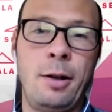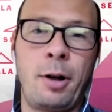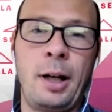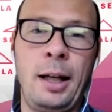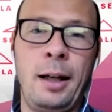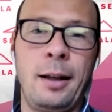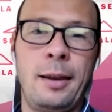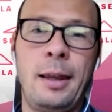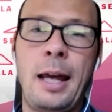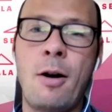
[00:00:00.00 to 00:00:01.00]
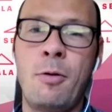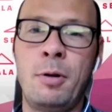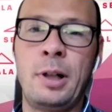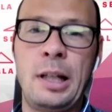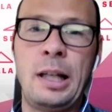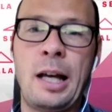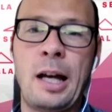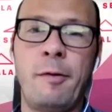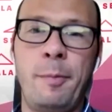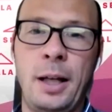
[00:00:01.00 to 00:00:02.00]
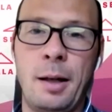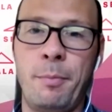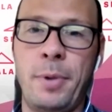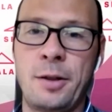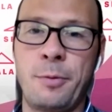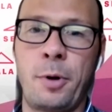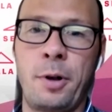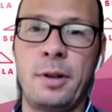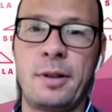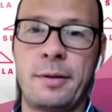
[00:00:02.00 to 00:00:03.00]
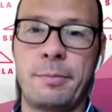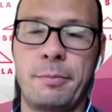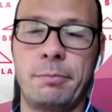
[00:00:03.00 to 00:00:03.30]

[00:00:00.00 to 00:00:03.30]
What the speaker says: machine learning, they only have become buzzwords